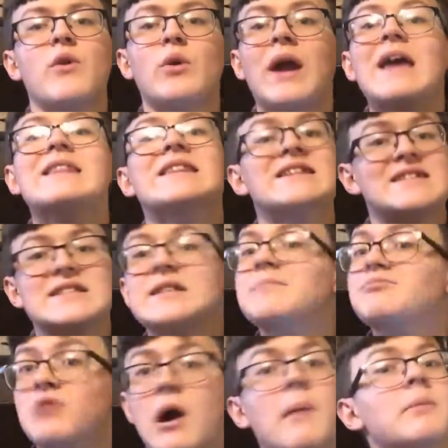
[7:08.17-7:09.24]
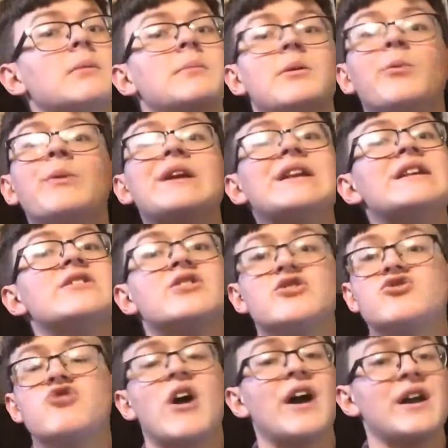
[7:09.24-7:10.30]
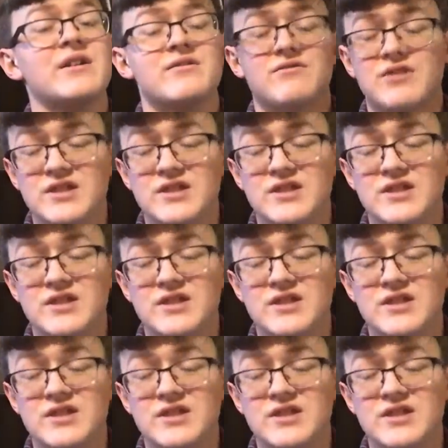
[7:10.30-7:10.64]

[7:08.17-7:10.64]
okay, this is a problem and we need to try and